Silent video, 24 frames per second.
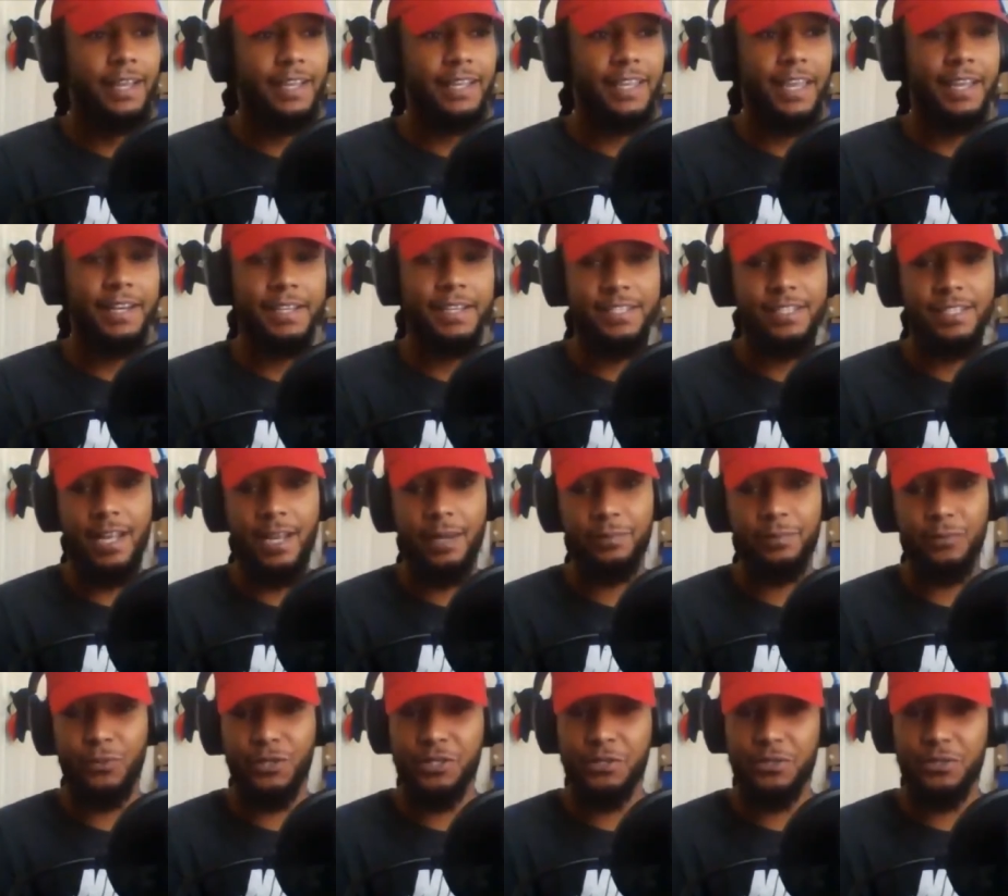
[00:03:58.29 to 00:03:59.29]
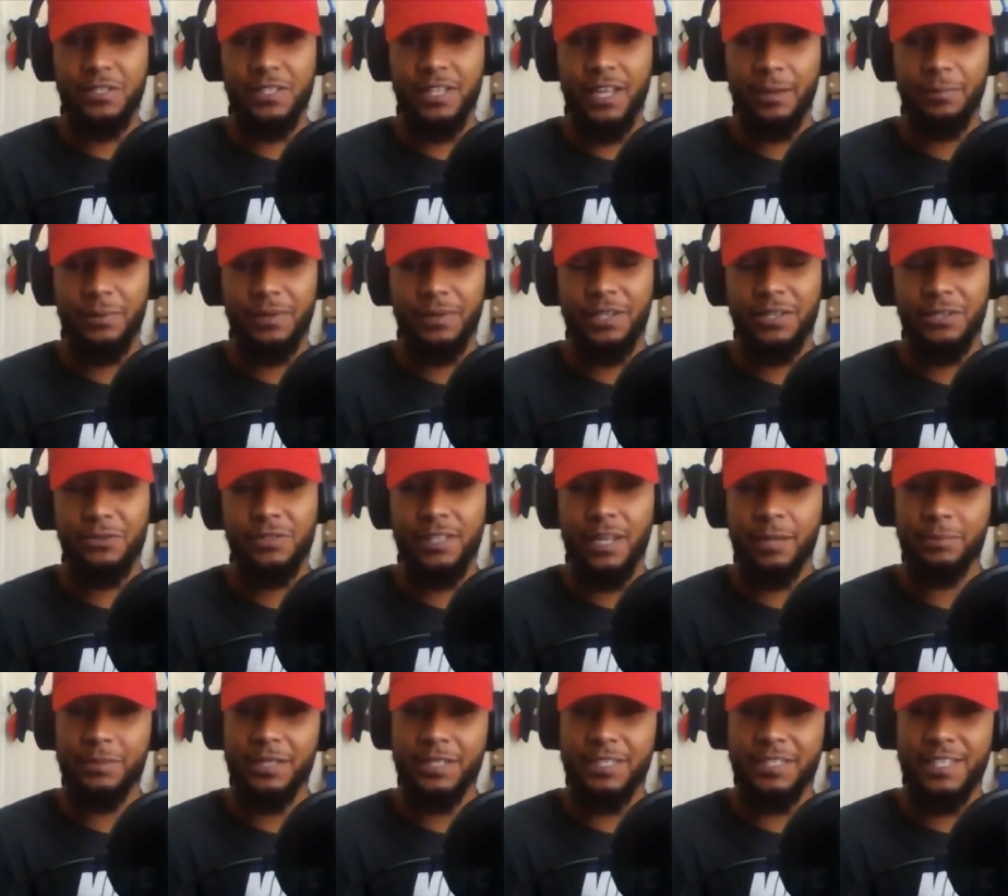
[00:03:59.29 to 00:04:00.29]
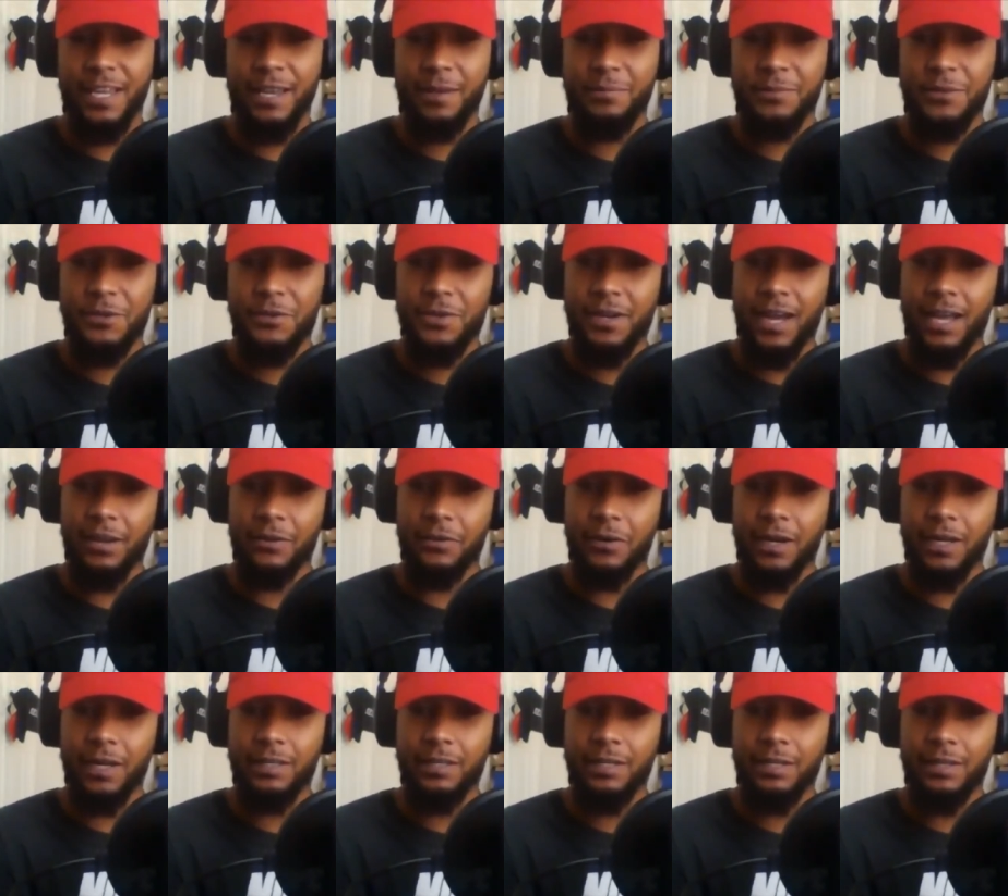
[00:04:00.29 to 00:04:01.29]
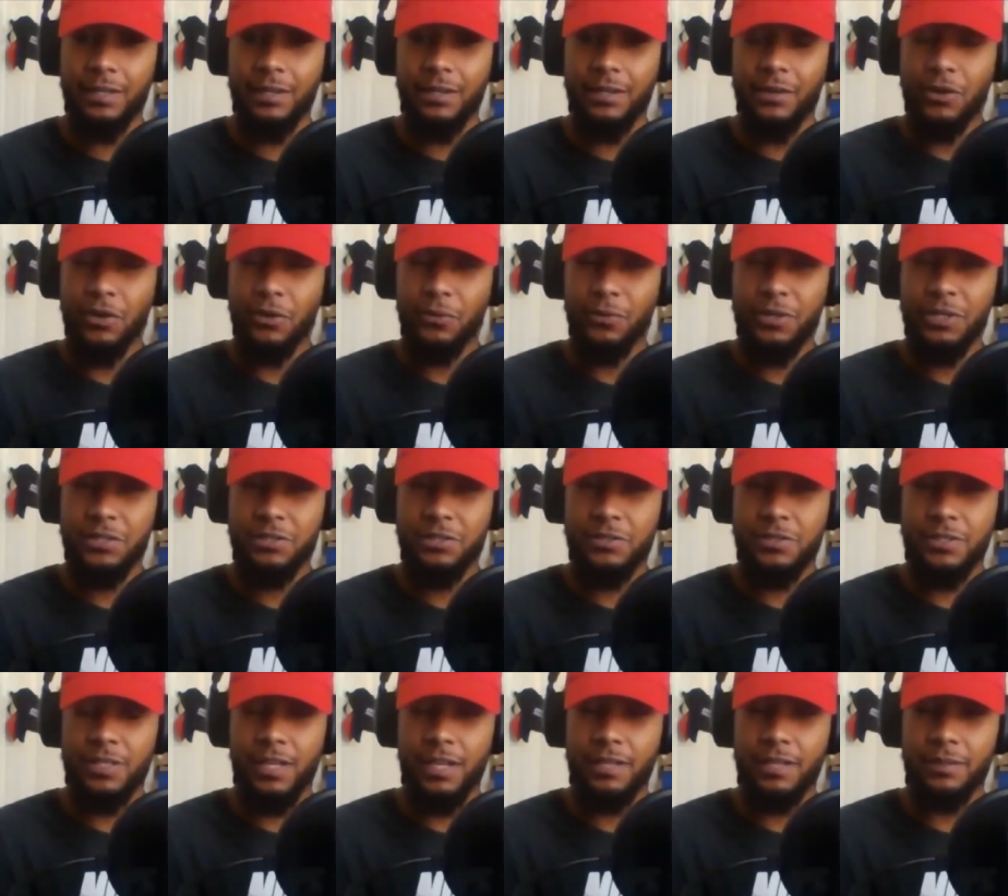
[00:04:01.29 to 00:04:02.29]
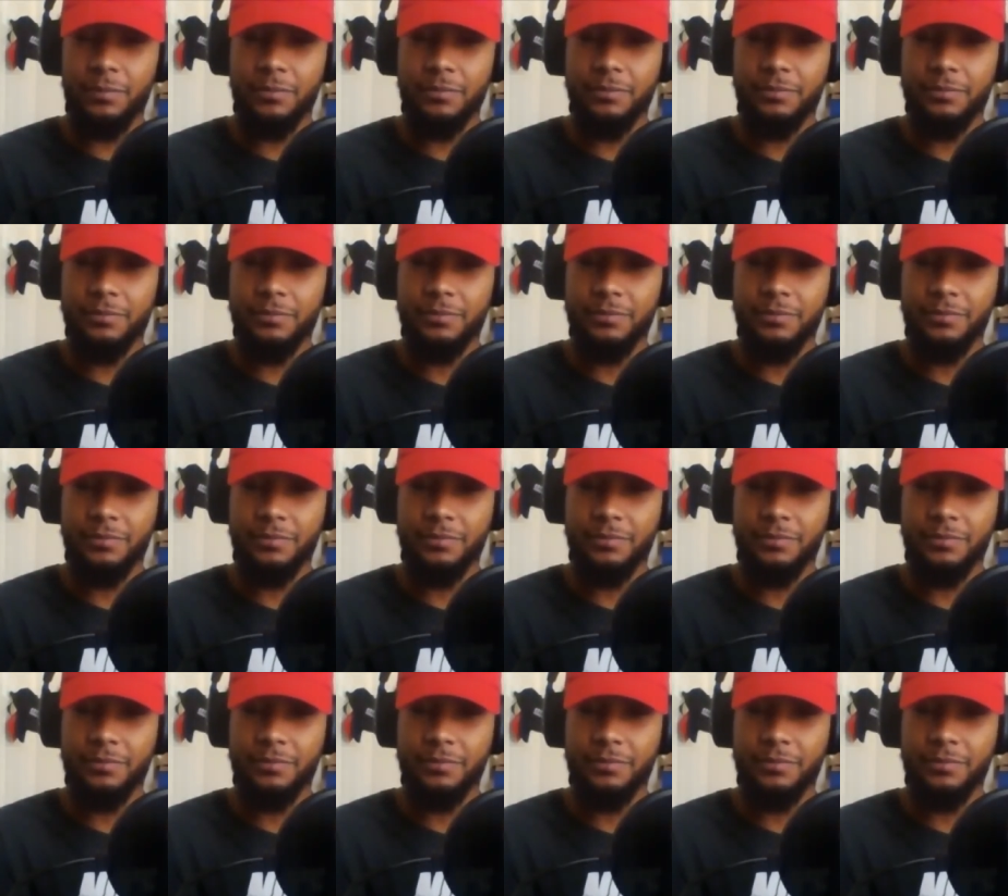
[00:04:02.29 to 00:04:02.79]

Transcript: kenny sniped would you snipe a you sniped the sam U guy right or what did you snipe yeah